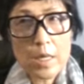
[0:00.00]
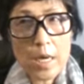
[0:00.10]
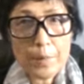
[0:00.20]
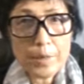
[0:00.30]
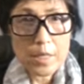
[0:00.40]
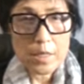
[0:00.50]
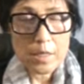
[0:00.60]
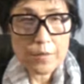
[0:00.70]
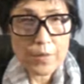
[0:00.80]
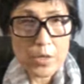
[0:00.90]

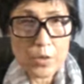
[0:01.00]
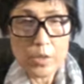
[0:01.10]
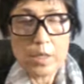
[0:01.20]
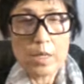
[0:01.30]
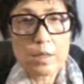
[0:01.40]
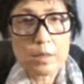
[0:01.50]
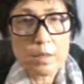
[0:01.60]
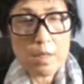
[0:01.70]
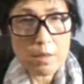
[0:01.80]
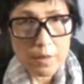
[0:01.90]
Hepatitis virus are the
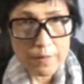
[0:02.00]
DNA